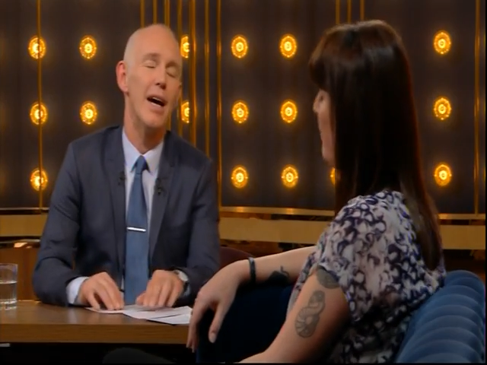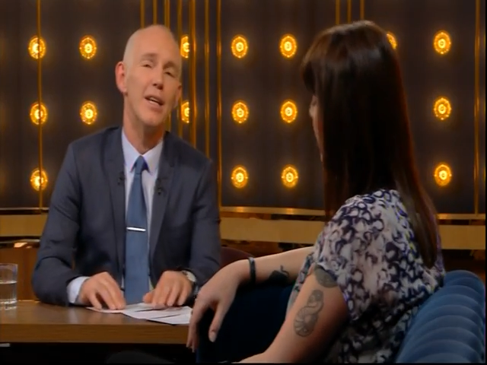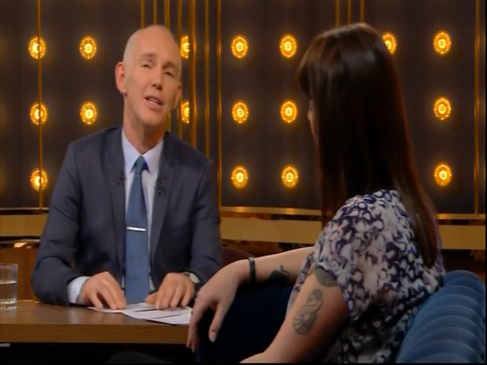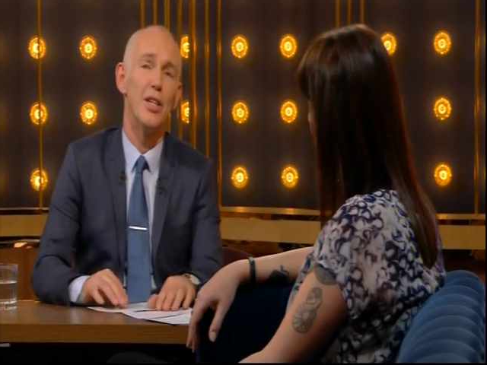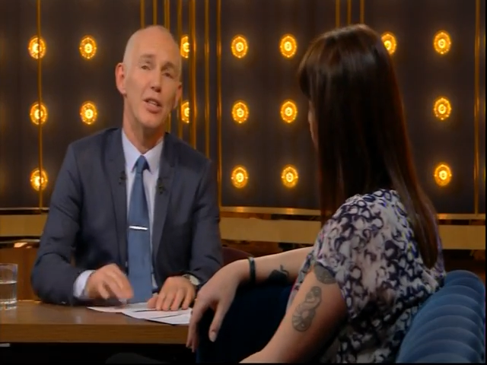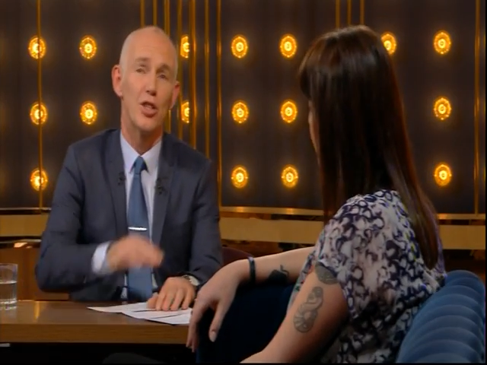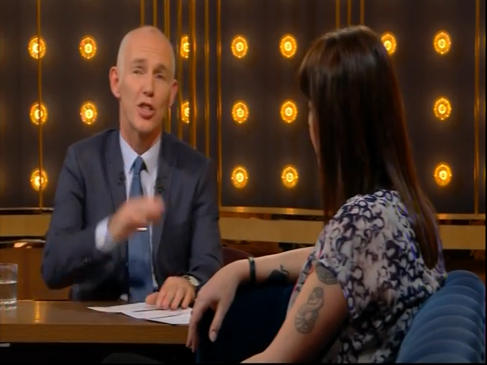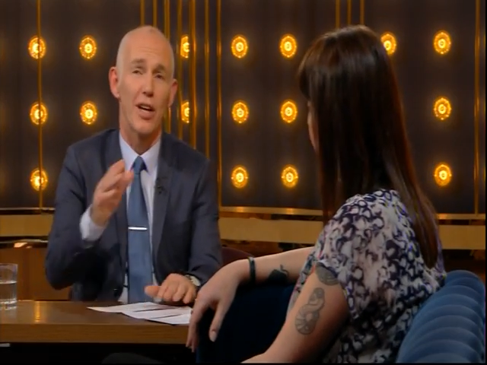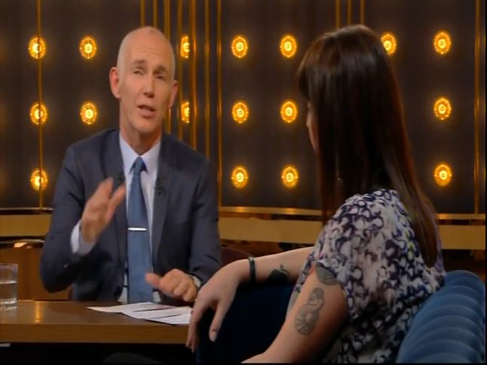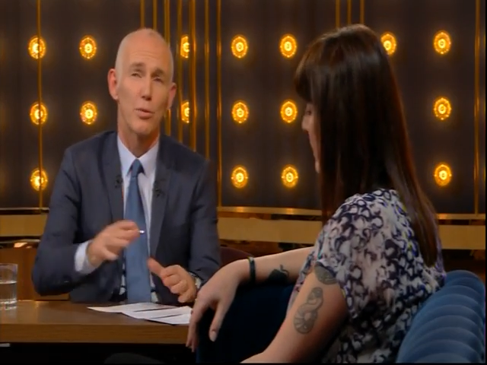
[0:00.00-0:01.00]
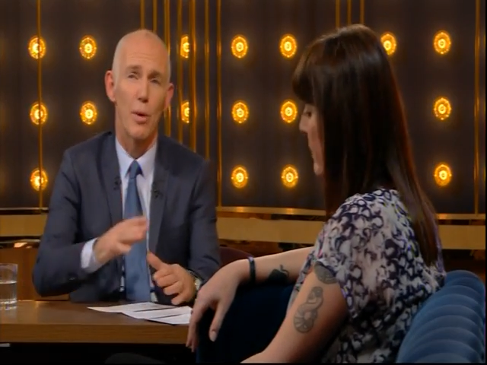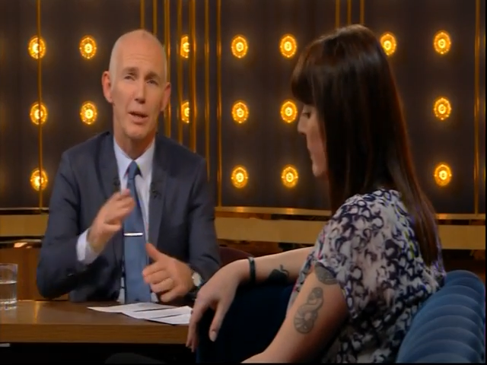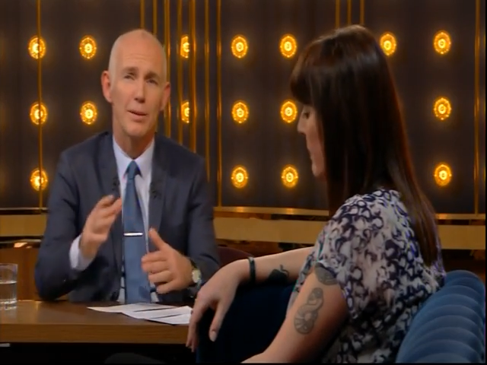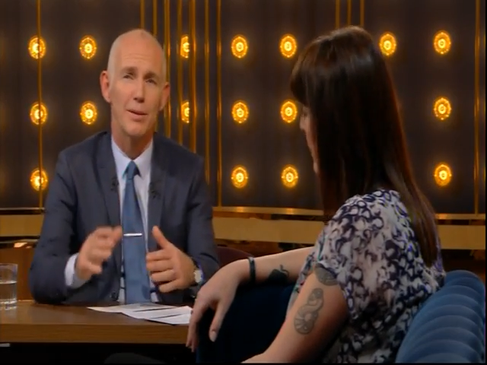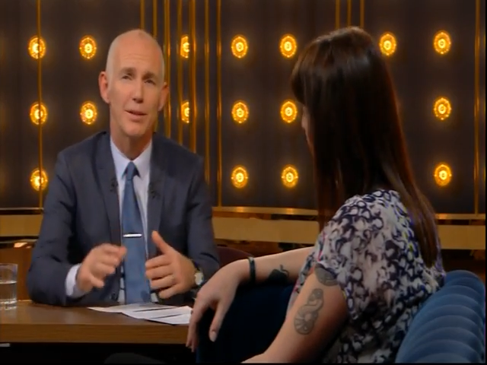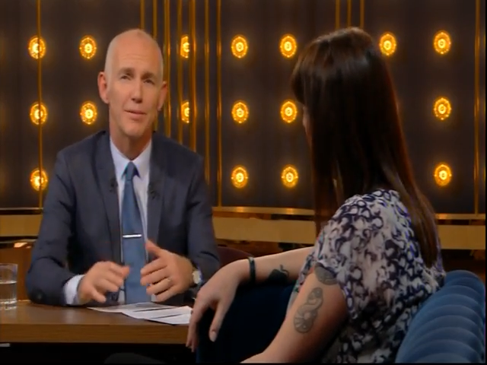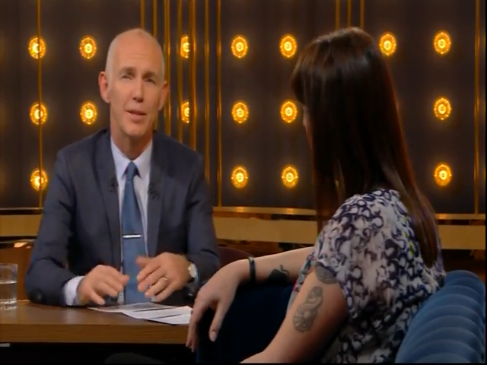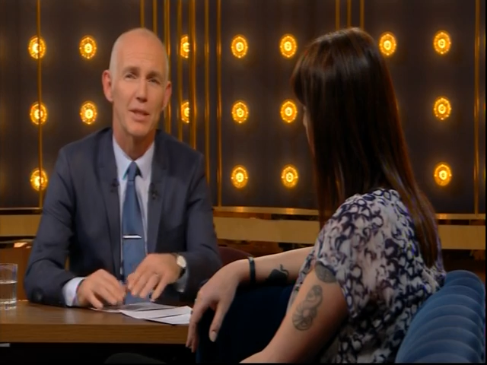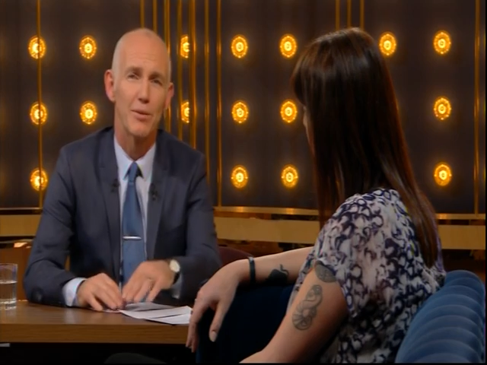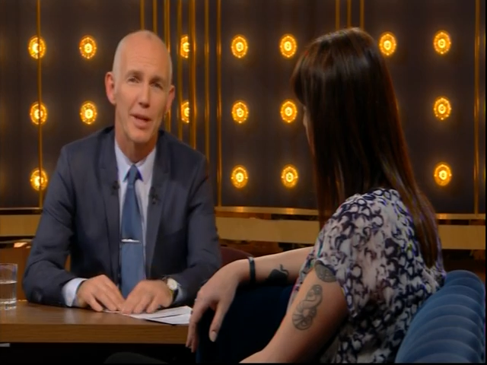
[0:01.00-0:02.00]
and in your childhood, when
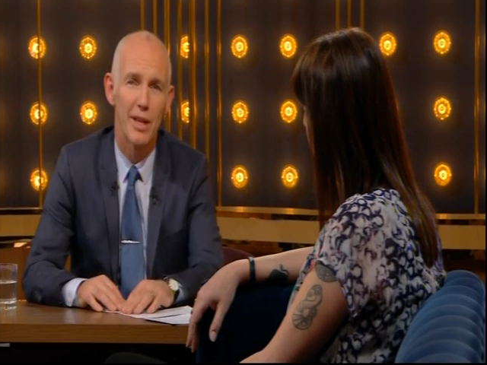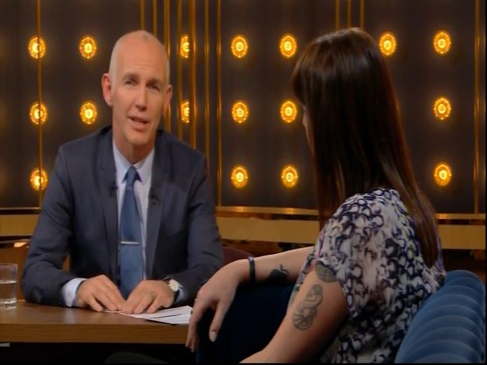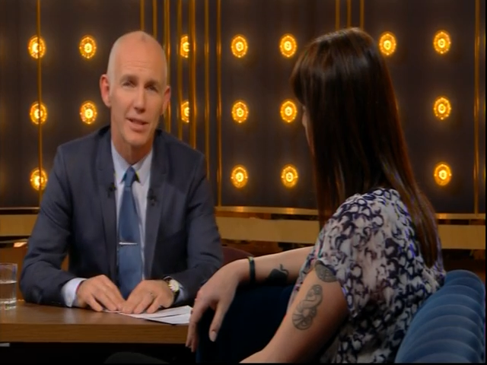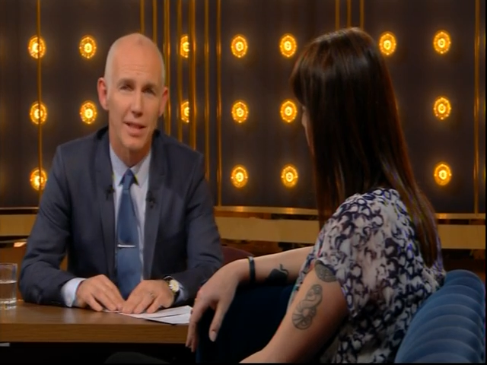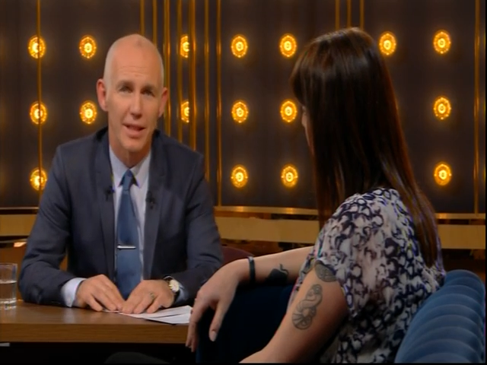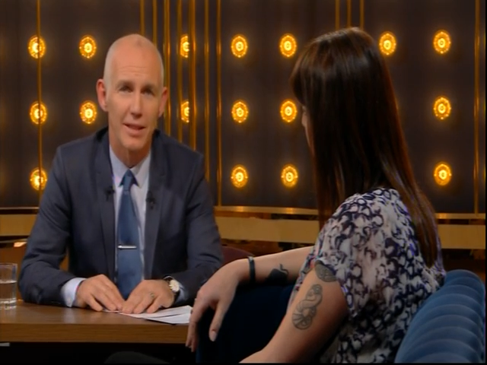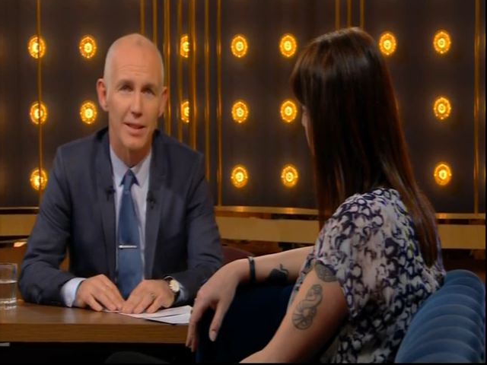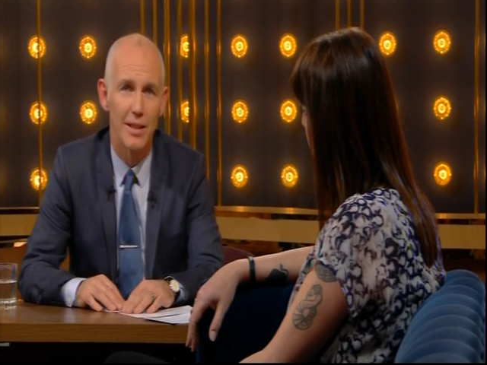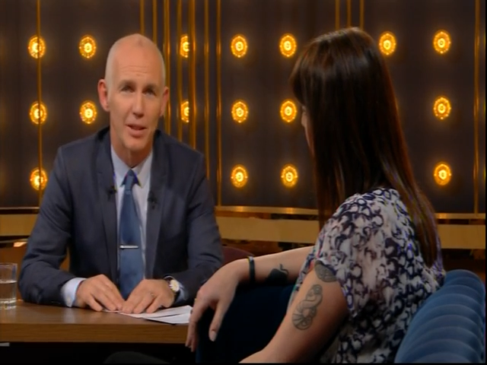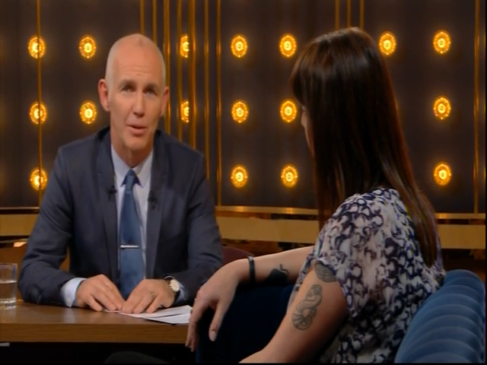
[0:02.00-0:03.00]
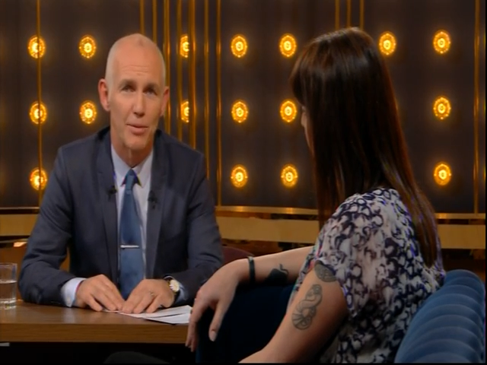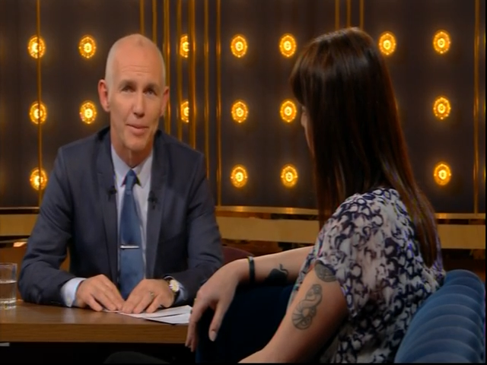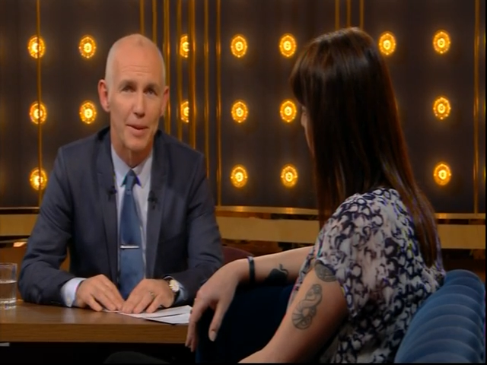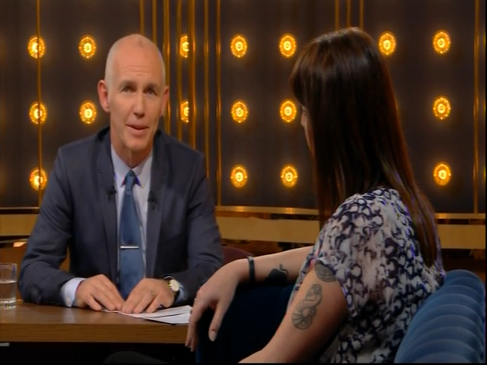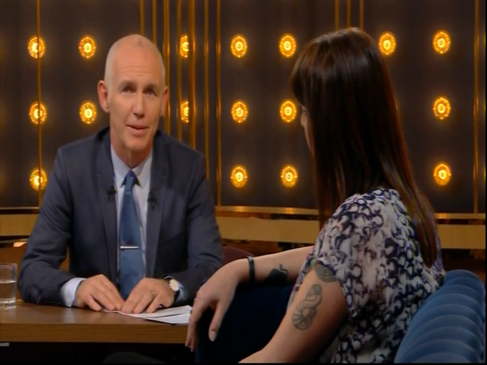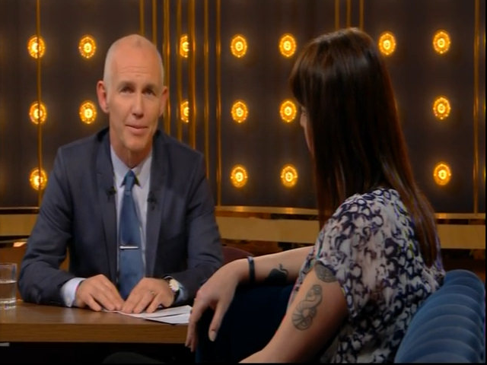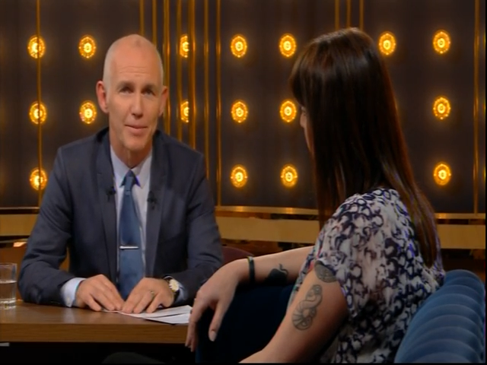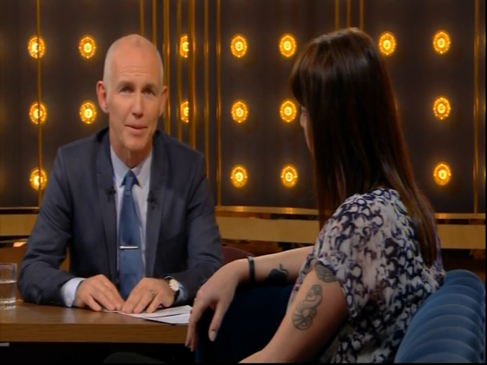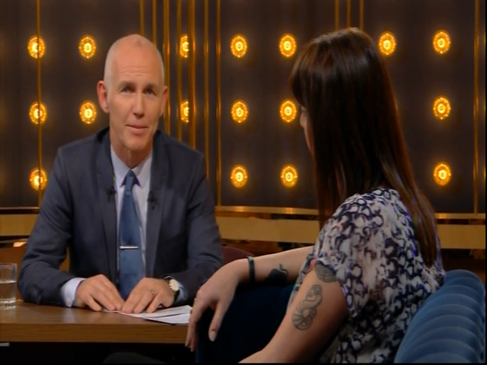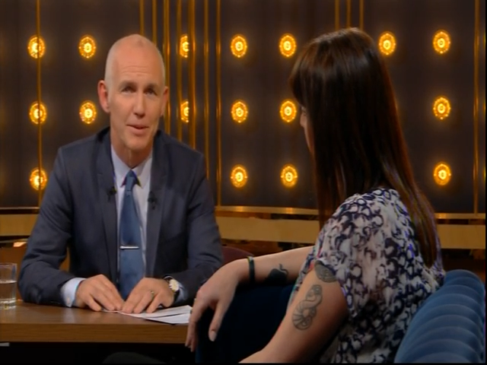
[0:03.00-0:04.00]
did you realise that, you know,
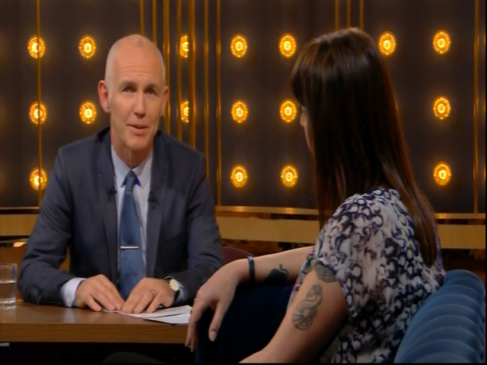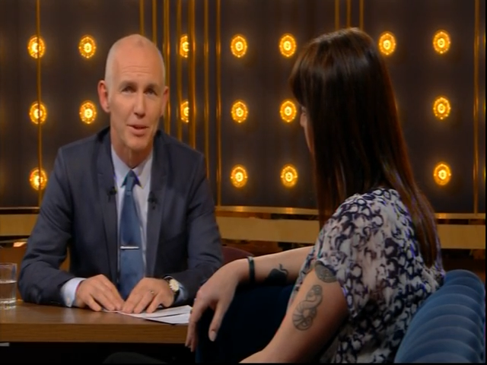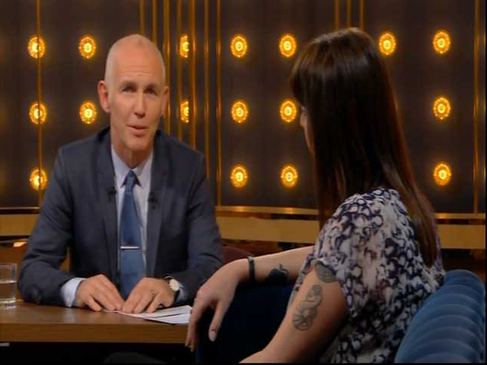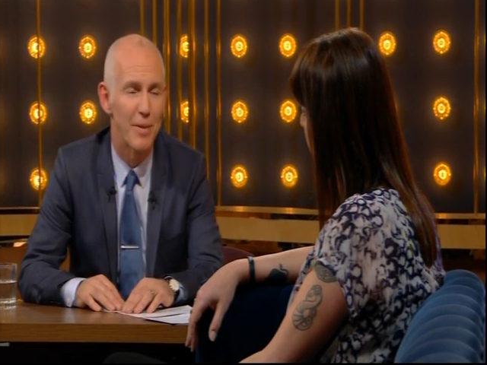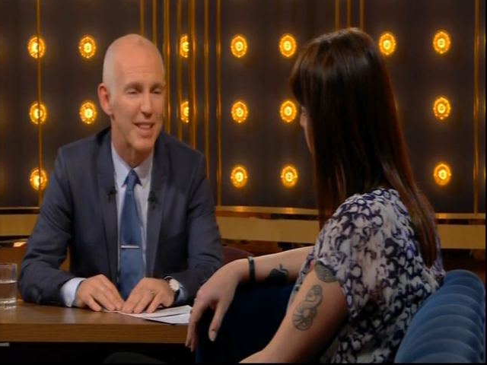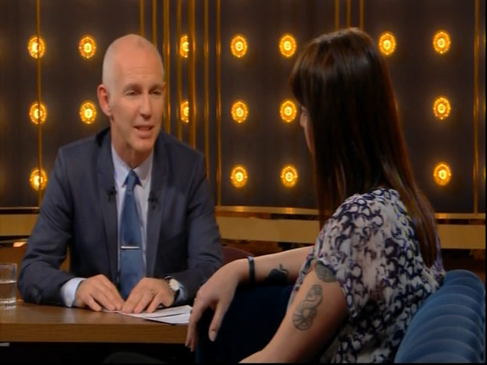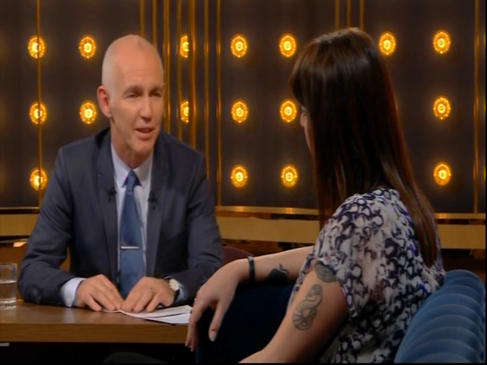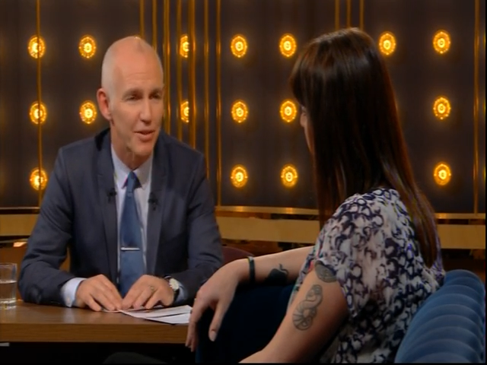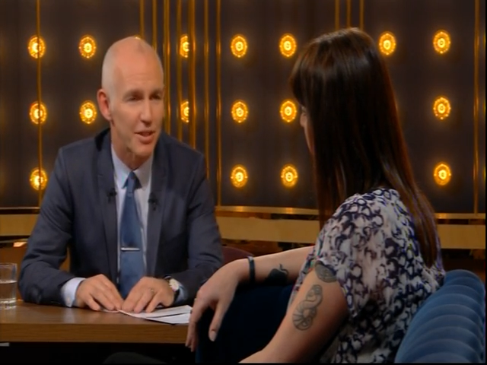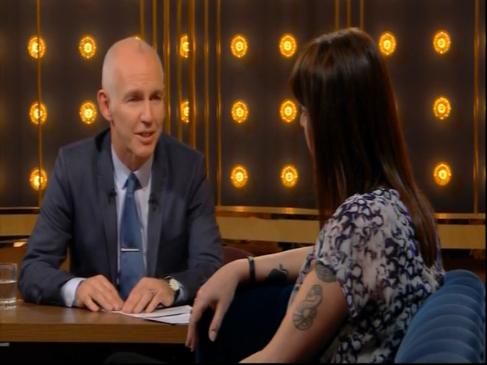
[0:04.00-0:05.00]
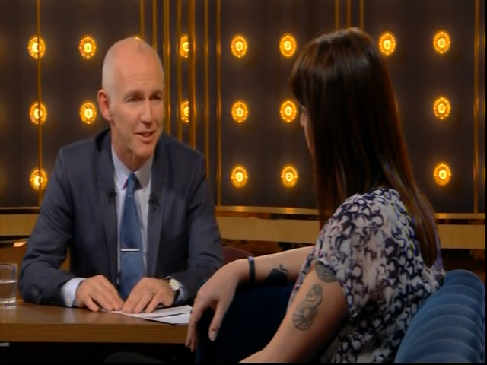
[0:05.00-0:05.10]
there was something different